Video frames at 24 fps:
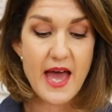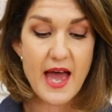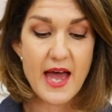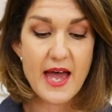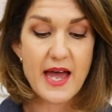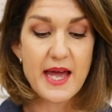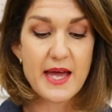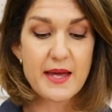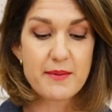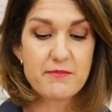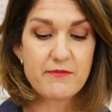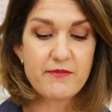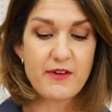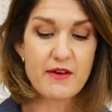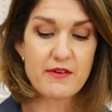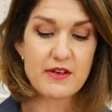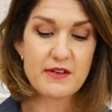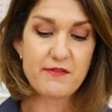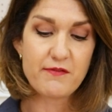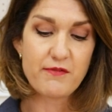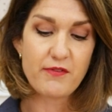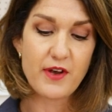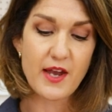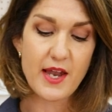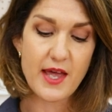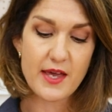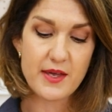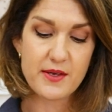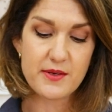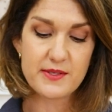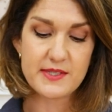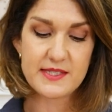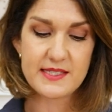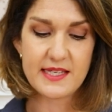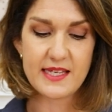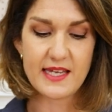Very
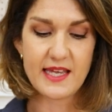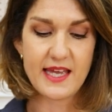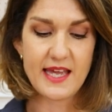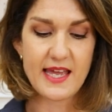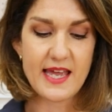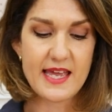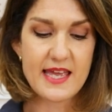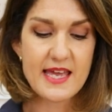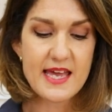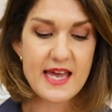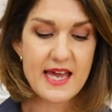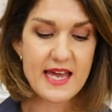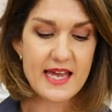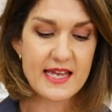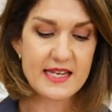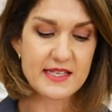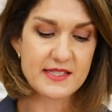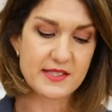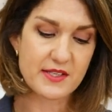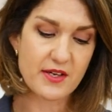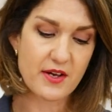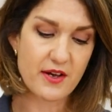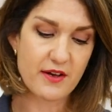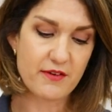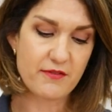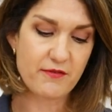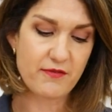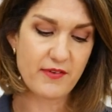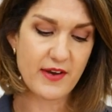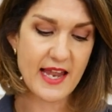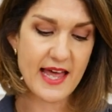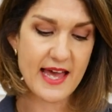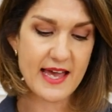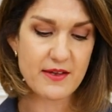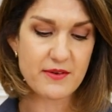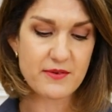floaty, it's got a
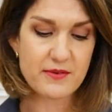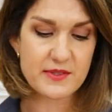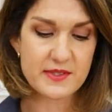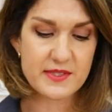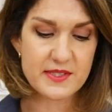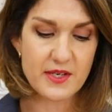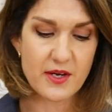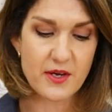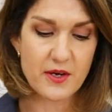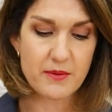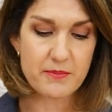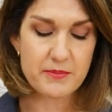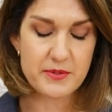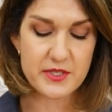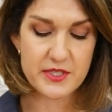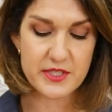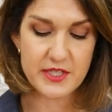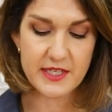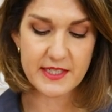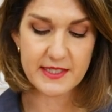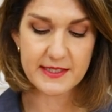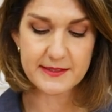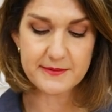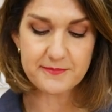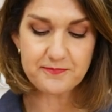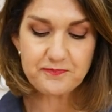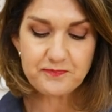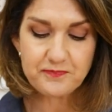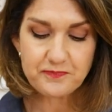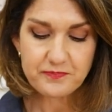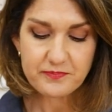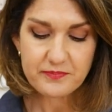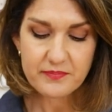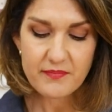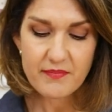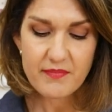flounce option.
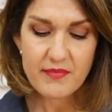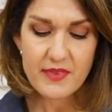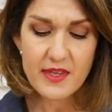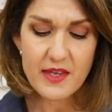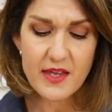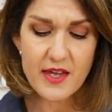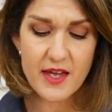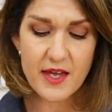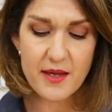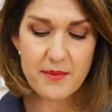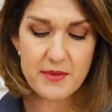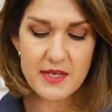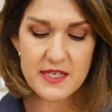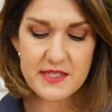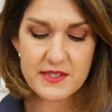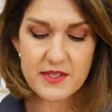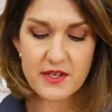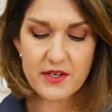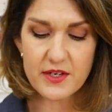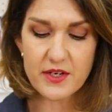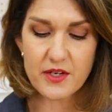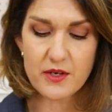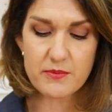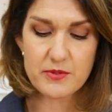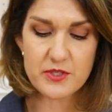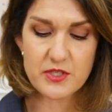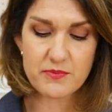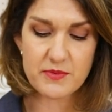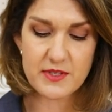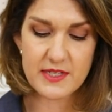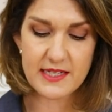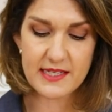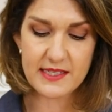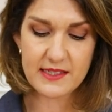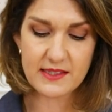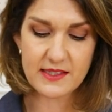It's got an option
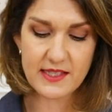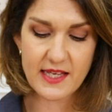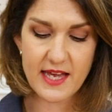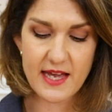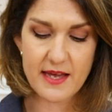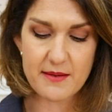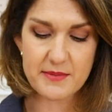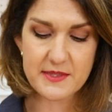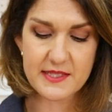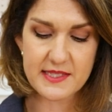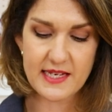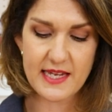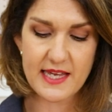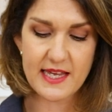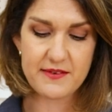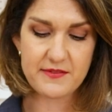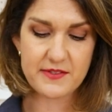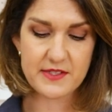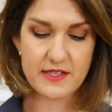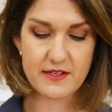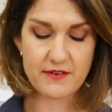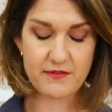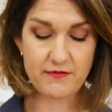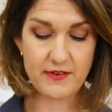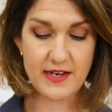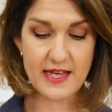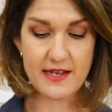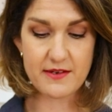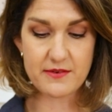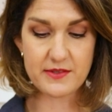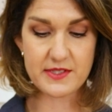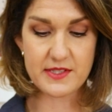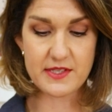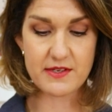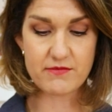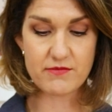with little cap sleeves and a
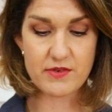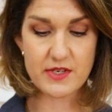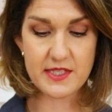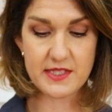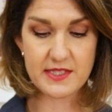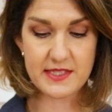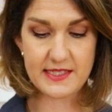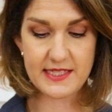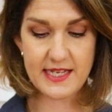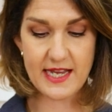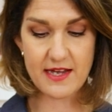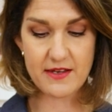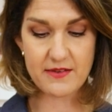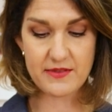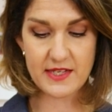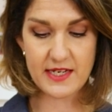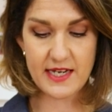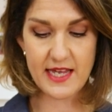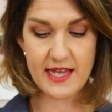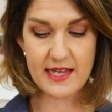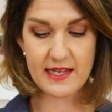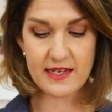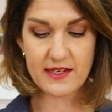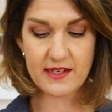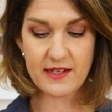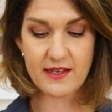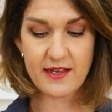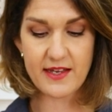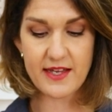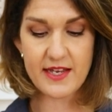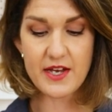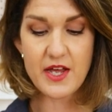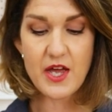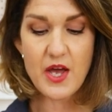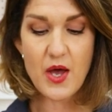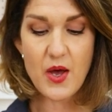flounce that runs down the
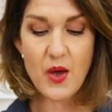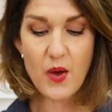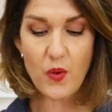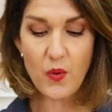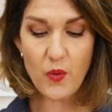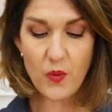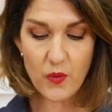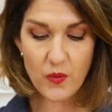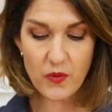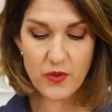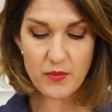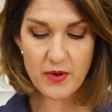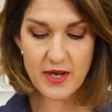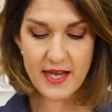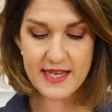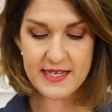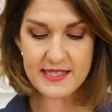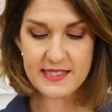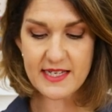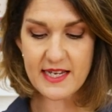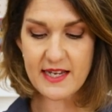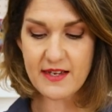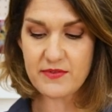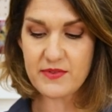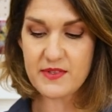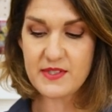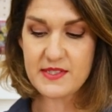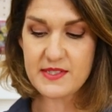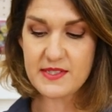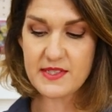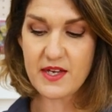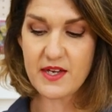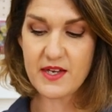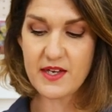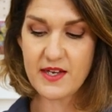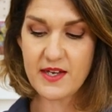neckline, all the way down the
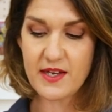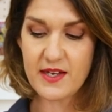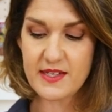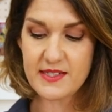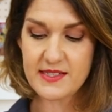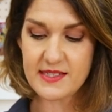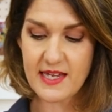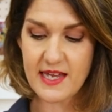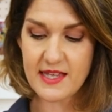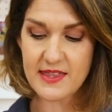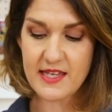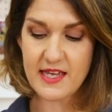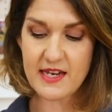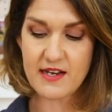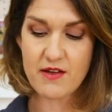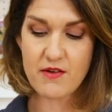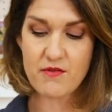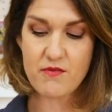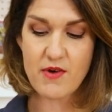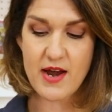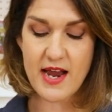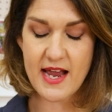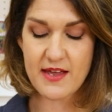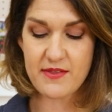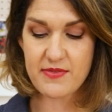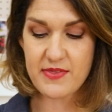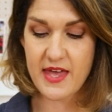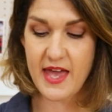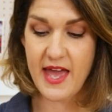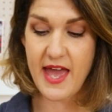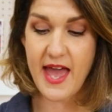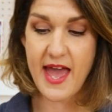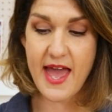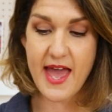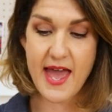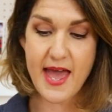skirt and then around the
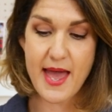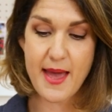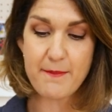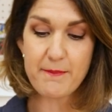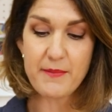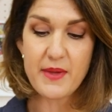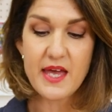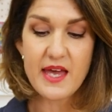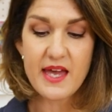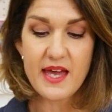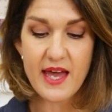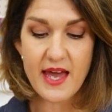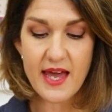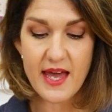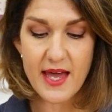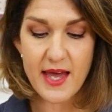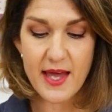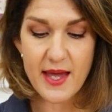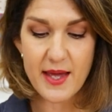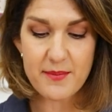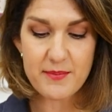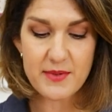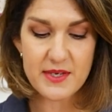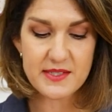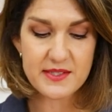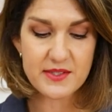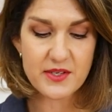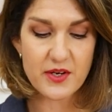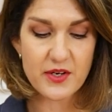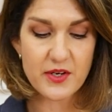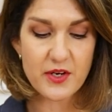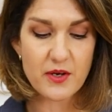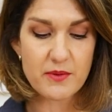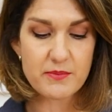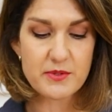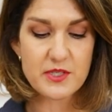hem. It's
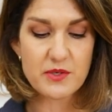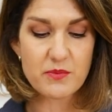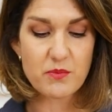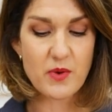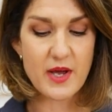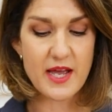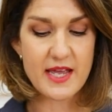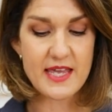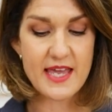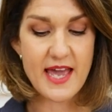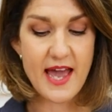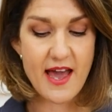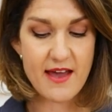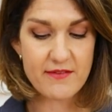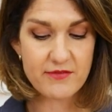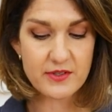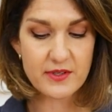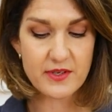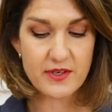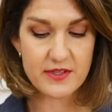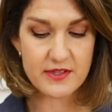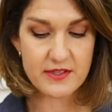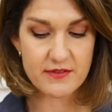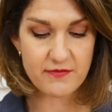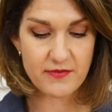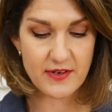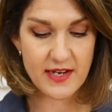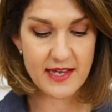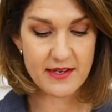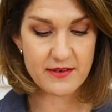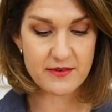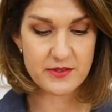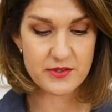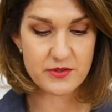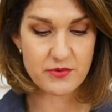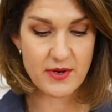got an option where you haven't got the
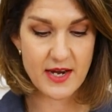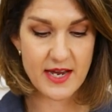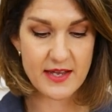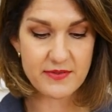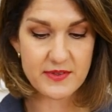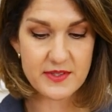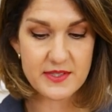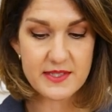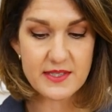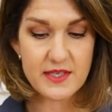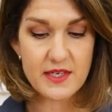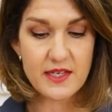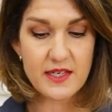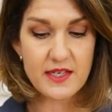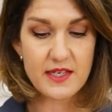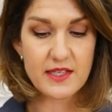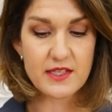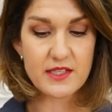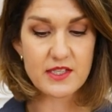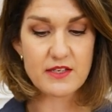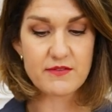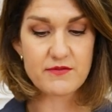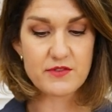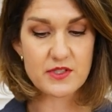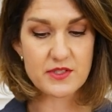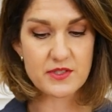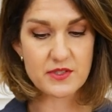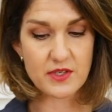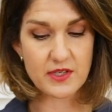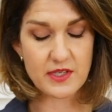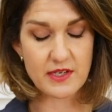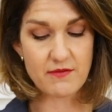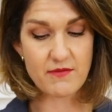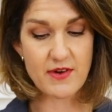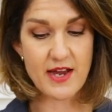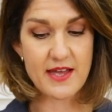flounce around the skirt and you've just
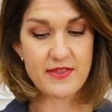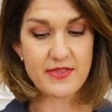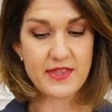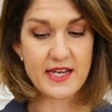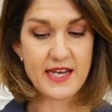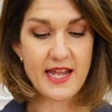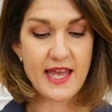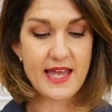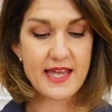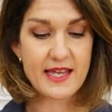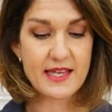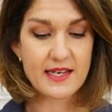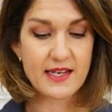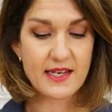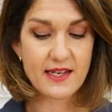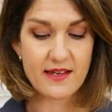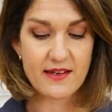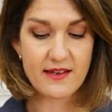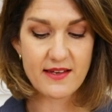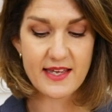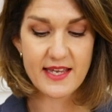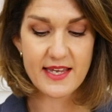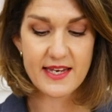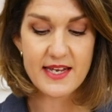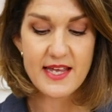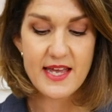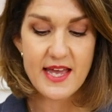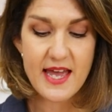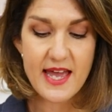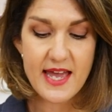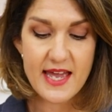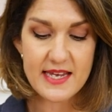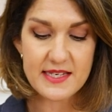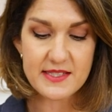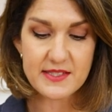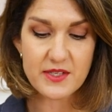got it around the neckline.
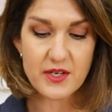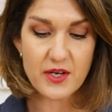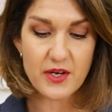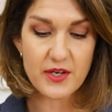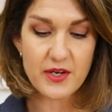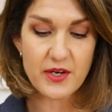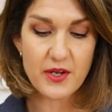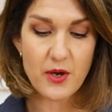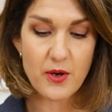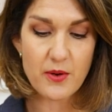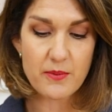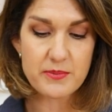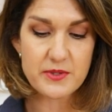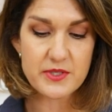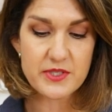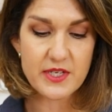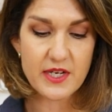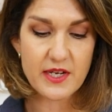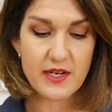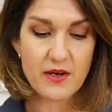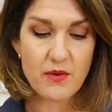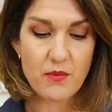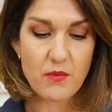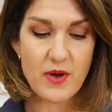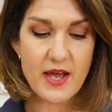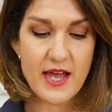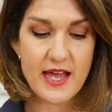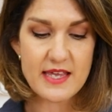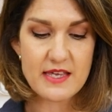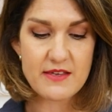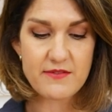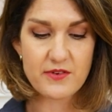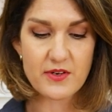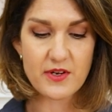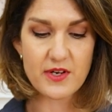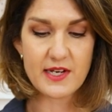It's got an option where
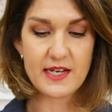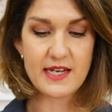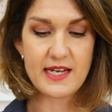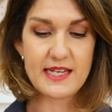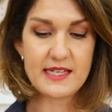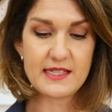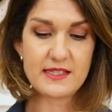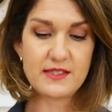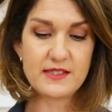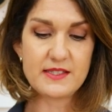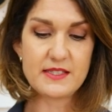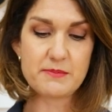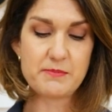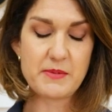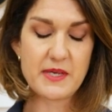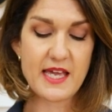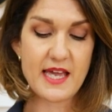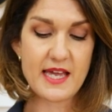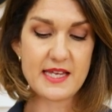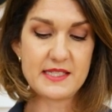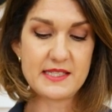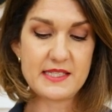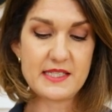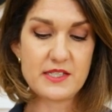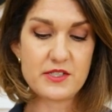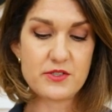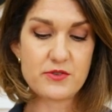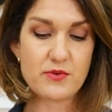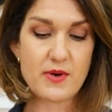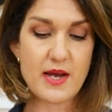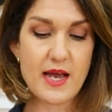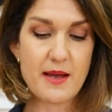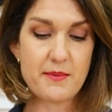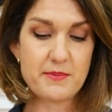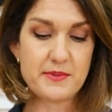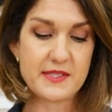you've got little spaghetti
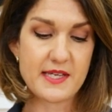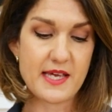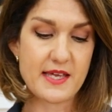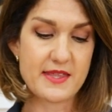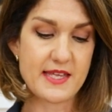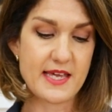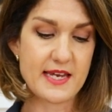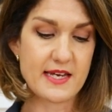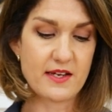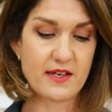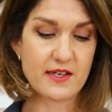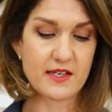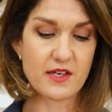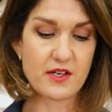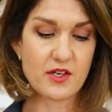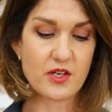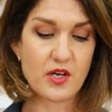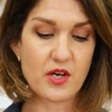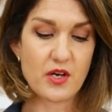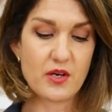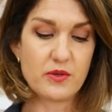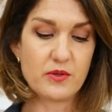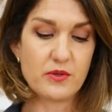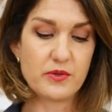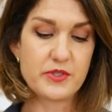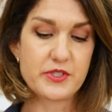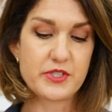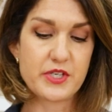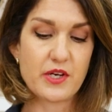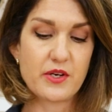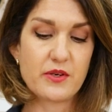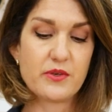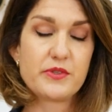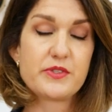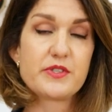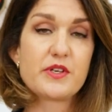straps and then like a cold
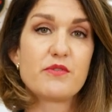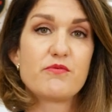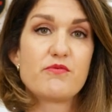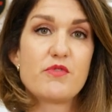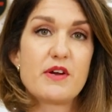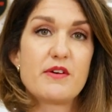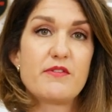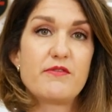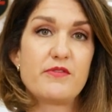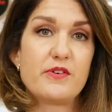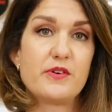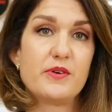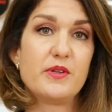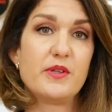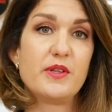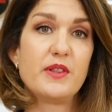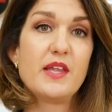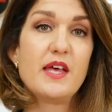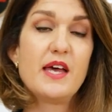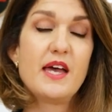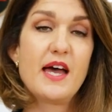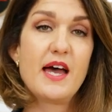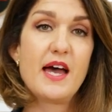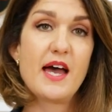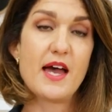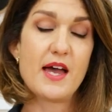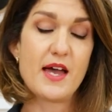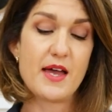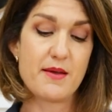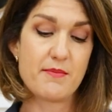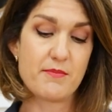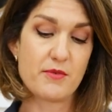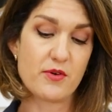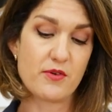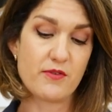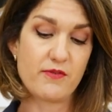shoulder ruffle
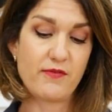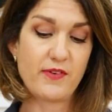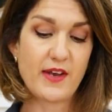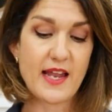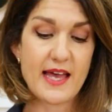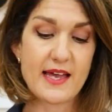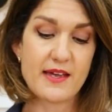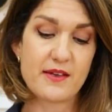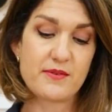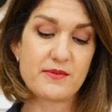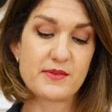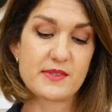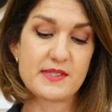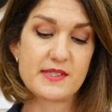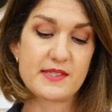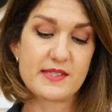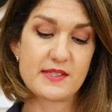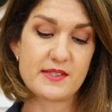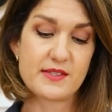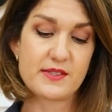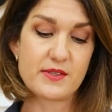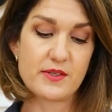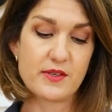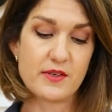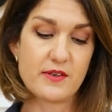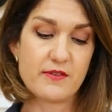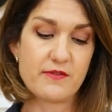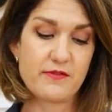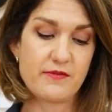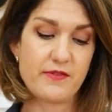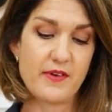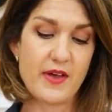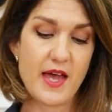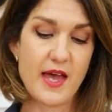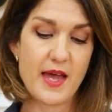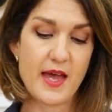or flounce sort of